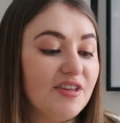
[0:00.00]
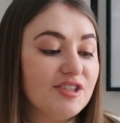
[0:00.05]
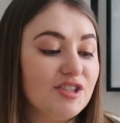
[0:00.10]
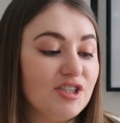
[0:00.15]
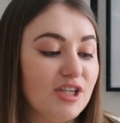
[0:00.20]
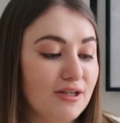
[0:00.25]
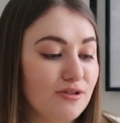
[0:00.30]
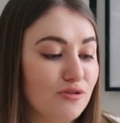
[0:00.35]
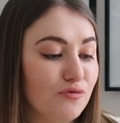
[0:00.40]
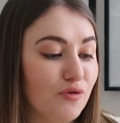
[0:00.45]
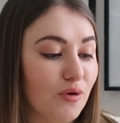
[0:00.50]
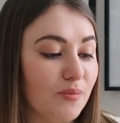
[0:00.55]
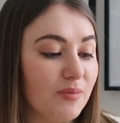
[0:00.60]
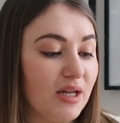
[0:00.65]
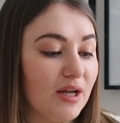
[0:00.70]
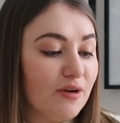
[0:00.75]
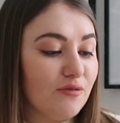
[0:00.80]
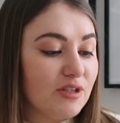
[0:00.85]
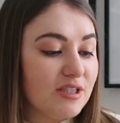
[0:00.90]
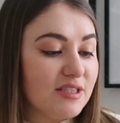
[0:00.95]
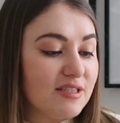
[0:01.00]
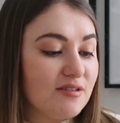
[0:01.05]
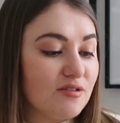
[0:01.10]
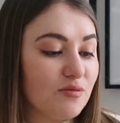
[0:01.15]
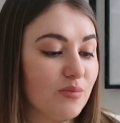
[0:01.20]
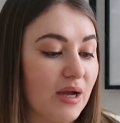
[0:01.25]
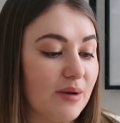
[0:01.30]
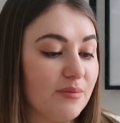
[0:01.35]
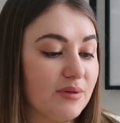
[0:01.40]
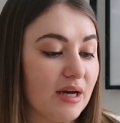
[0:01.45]
this gentle formula rinses
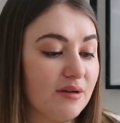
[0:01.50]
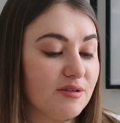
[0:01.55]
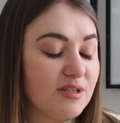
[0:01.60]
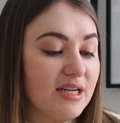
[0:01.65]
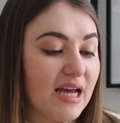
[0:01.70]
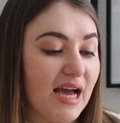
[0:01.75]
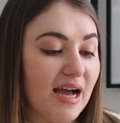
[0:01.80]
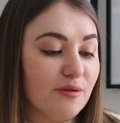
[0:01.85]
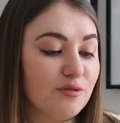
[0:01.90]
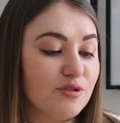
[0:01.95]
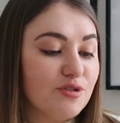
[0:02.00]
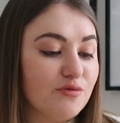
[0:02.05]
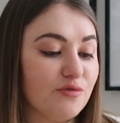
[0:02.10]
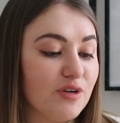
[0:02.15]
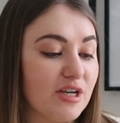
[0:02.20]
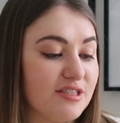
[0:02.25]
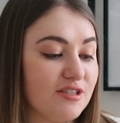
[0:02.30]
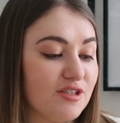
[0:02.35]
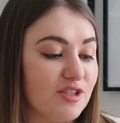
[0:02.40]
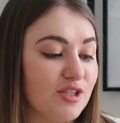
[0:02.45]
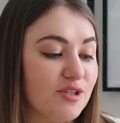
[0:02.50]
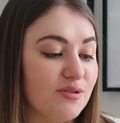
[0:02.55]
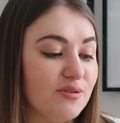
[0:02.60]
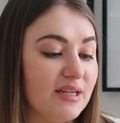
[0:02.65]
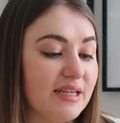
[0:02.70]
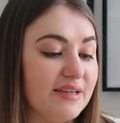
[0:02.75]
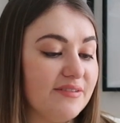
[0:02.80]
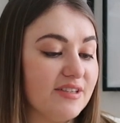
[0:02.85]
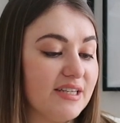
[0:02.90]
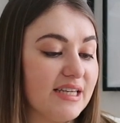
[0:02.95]
away without an ounce of residue,
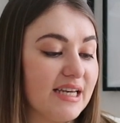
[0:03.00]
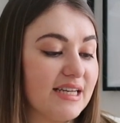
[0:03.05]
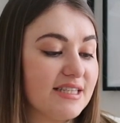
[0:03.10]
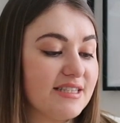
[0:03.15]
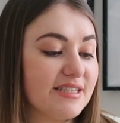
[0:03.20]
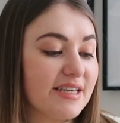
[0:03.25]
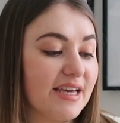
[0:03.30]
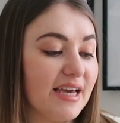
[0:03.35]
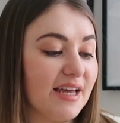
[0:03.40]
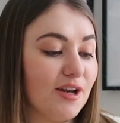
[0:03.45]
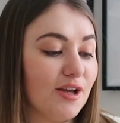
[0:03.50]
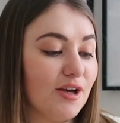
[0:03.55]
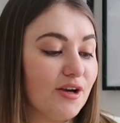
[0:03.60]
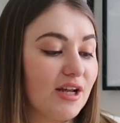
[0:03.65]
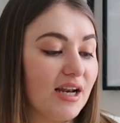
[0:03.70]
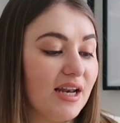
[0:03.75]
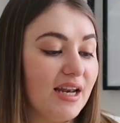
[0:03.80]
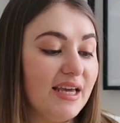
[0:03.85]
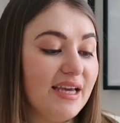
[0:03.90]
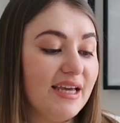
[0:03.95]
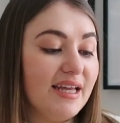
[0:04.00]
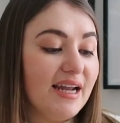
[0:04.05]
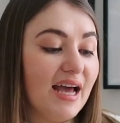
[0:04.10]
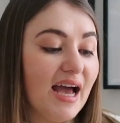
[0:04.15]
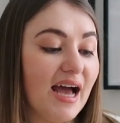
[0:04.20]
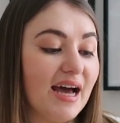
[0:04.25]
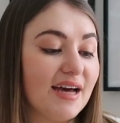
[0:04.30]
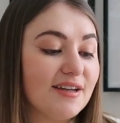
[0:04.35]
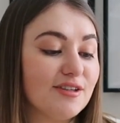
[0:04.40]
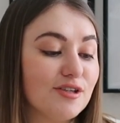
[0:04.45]
leaving skin clean
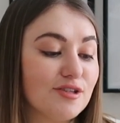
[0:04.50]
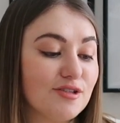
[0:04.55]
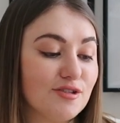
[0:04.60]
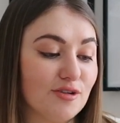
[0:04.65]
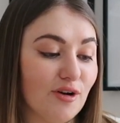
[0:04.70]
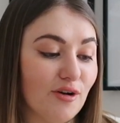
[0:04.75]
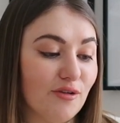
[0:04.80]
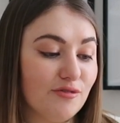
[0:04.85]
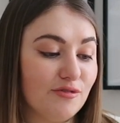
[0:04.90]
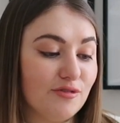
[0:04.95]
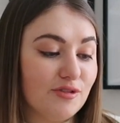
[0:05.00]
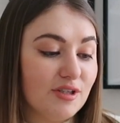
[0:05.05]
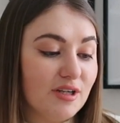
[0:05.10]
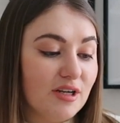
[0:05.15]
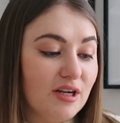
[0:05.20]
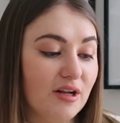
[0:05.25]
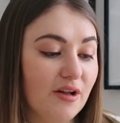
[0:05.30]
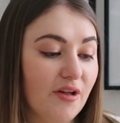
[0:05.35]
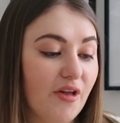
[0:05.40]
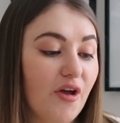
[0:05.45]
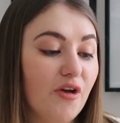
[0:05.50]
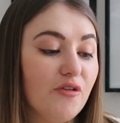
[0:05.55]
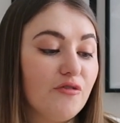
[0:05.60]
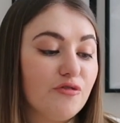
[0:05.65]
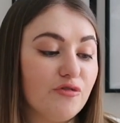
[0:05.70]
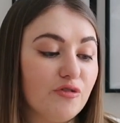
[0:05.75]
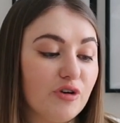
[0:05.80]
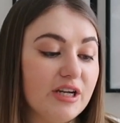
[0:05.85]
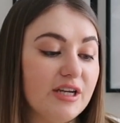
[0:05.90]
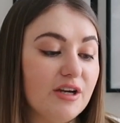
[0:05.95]
and soft.
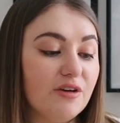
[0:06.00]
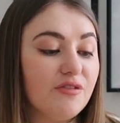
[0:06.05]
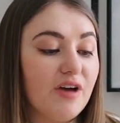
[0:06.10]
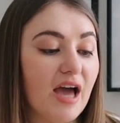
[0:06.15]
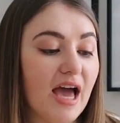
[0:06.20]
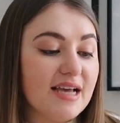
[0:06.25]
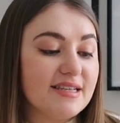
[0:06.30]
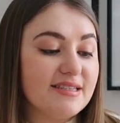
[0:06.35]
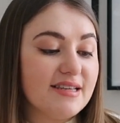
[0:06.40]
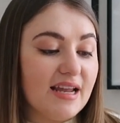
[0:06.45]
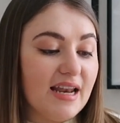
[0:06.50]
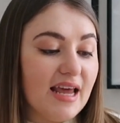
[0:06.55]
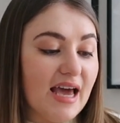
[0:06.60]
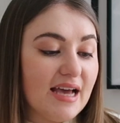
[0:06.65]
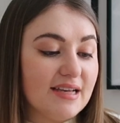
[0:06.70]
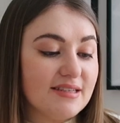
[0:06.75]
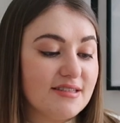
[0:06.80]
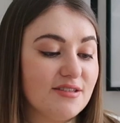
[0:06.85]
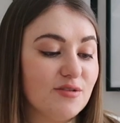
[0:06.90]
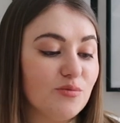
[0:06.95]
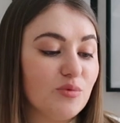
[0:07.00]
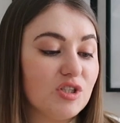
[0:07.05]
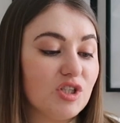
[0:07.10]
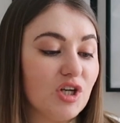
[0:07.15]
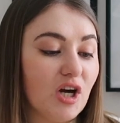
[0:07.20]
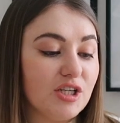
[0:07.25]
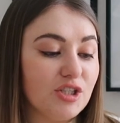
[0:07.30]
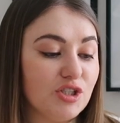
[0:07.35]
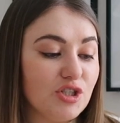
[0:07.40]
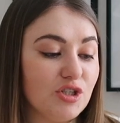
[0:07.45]
Free of SLS, which
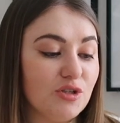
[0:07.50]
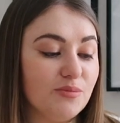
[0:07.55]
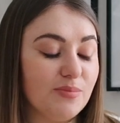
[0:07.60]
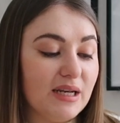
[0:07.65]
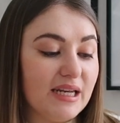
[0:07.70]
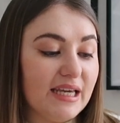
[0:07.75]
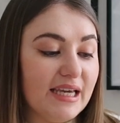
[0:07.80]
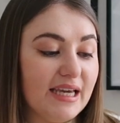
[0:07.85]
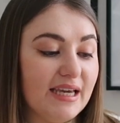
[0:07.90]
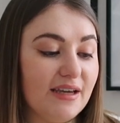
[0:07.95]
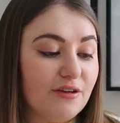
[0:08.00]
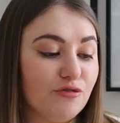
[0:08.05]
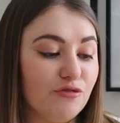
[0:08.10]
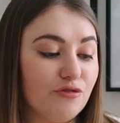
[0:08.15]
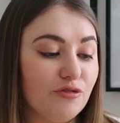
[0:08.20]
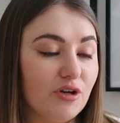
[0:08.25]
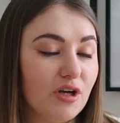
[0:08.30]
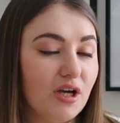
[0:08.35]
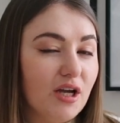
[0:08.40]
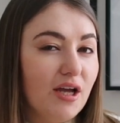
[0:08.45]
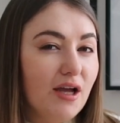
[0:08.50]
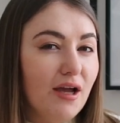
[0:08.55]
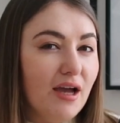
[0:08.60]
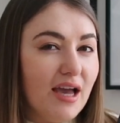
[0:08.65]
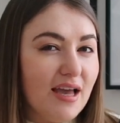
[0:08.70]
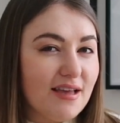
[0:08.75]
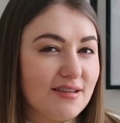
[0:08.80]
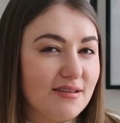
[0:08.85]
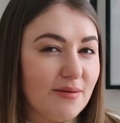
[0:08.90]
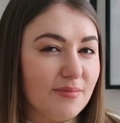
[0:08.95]
I do believe
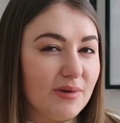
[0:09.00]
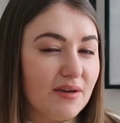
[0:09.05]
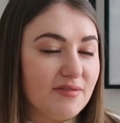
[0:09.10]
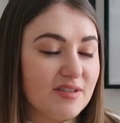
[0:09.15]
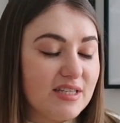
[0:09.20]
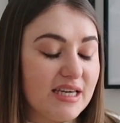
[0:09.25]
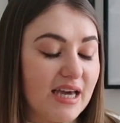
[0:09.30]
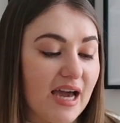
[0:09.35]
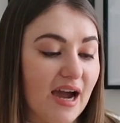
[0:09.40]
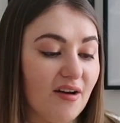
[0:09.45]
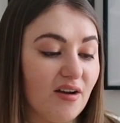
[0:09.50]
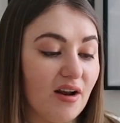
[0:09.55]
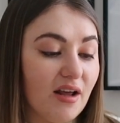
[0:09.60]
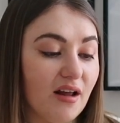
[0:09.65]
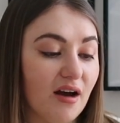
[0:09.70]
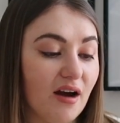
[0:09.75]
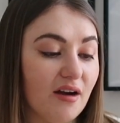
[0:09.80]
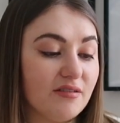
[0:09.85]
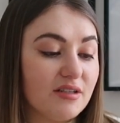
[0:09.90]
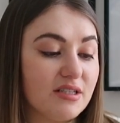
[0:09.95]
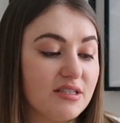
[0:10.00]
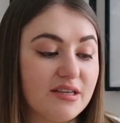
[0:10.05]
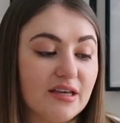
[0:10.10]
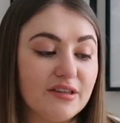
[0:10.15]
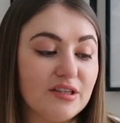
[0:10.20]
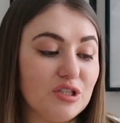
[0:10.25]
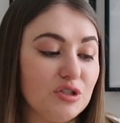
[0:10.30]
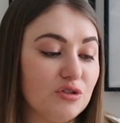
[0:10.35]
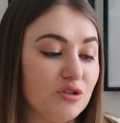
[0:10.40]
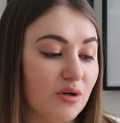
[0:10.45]
is something I've seen Caroline Hirons
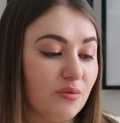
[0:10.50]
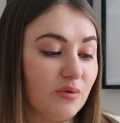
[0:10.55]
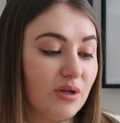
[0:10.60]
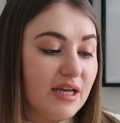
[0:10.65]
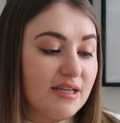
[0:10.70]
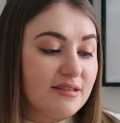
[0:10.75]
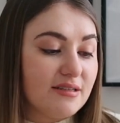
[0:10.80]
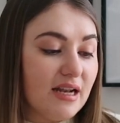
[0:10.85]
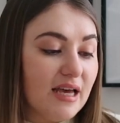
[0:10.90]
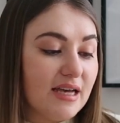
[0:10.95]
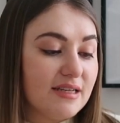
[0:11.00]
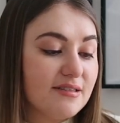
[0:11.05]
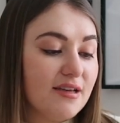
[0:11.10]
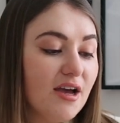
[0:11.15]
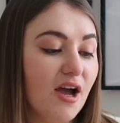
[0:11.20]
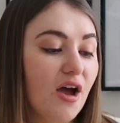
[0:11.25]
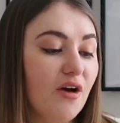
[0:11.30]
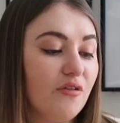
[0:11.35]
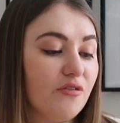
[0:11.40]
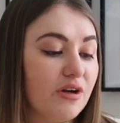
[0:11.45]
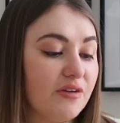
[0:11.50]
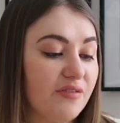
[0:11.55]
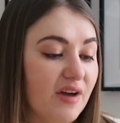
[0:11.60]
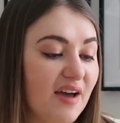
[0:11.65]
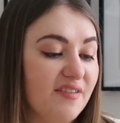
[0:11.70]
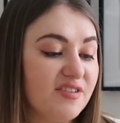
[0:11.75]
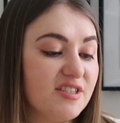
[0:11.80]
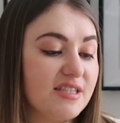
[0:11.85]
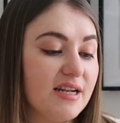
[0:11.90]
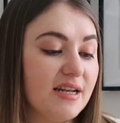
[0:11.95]
saying that you don't want SLS. Free of
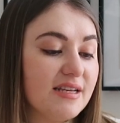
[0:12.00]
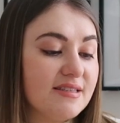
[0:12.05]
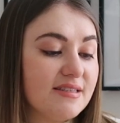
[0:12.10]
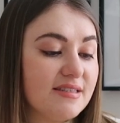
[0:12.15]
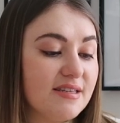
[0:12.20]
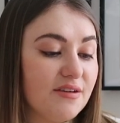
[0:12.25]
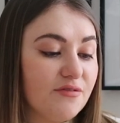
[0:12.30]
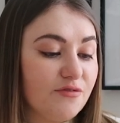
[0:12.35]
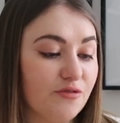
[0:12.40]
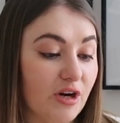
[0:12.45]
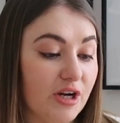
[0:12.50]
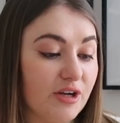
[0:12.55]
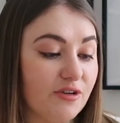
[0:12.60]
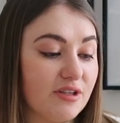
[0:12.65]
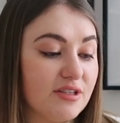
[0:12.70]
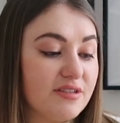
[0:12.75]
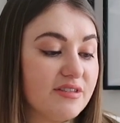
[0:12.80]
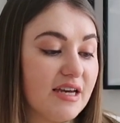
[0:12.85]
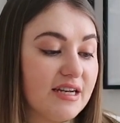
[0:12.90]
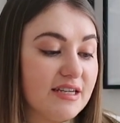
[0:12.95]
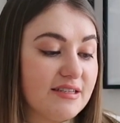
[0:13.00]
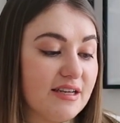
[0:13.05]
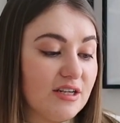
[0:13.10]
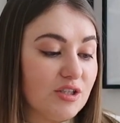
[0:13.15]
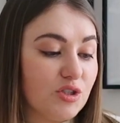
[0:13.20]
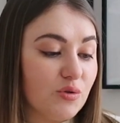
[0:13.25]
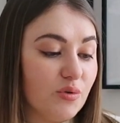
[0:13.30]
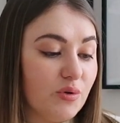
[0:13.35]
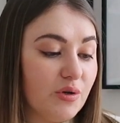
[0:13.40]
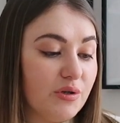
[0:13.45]
SLS, fragrance and
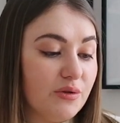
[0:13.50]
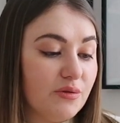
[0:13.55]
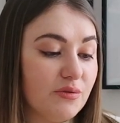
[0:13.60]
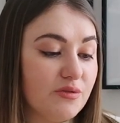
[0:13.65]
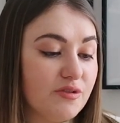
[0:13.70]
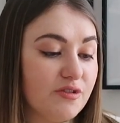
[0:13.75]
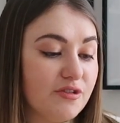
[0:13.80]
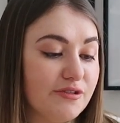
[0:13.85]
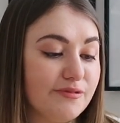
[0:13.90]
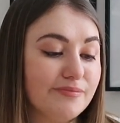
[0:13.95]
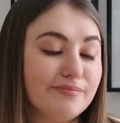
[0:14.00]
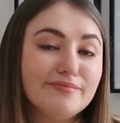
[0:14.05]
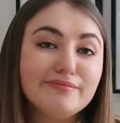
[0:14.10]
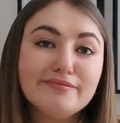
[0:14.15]
essential oils